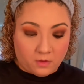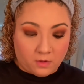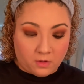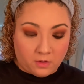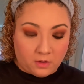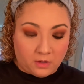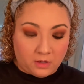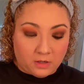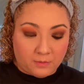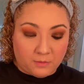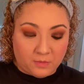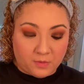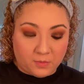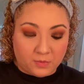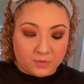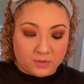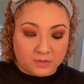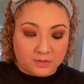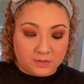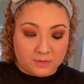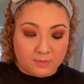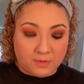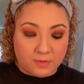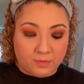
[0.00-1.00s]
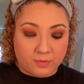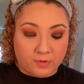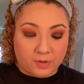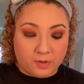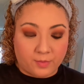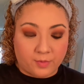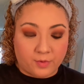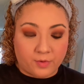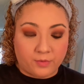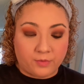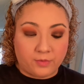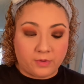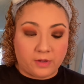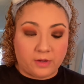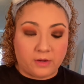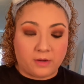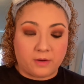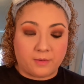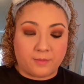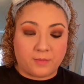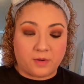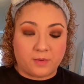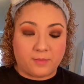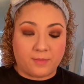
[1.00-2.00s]
And I'm gonna put this on my brow bone, and
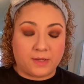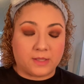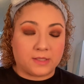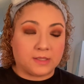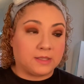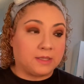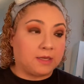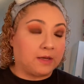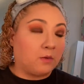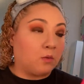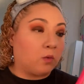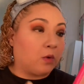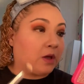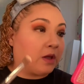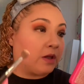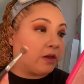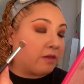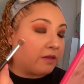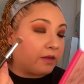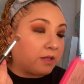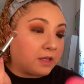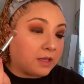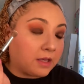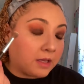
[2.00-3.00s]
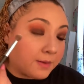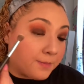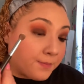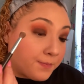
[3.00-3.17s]
I'm gonna mix it in with the